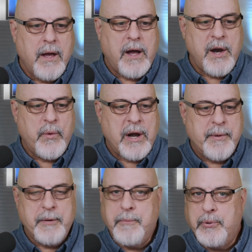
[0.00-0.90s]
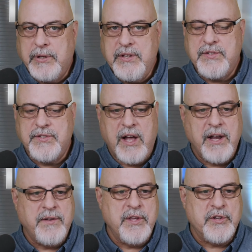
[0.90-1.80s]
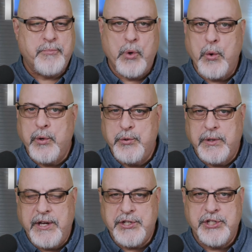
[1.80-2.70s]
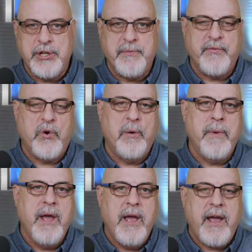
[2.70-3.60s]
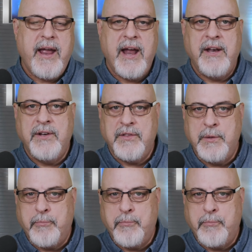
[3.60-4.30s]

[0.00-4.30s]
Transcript: Hi, Robert, please sign this brokerage relationship form and the